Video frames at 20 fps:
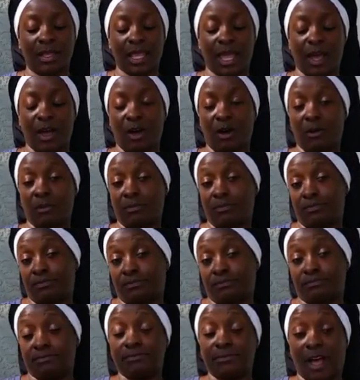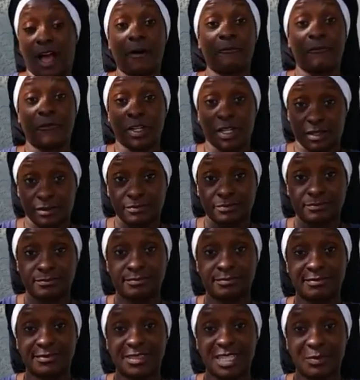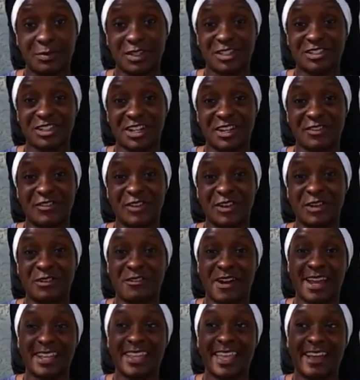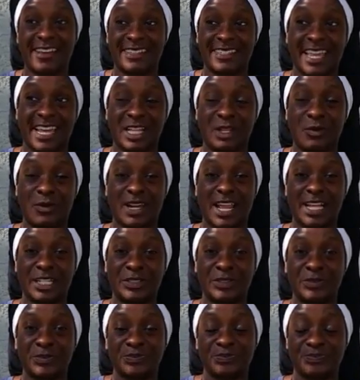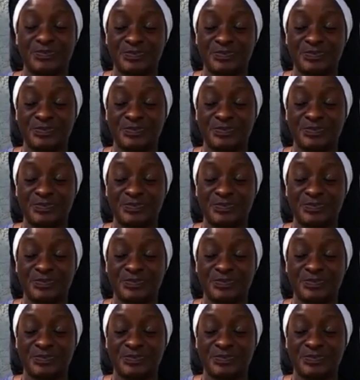Now, demonstrated for you right now exactly what I do.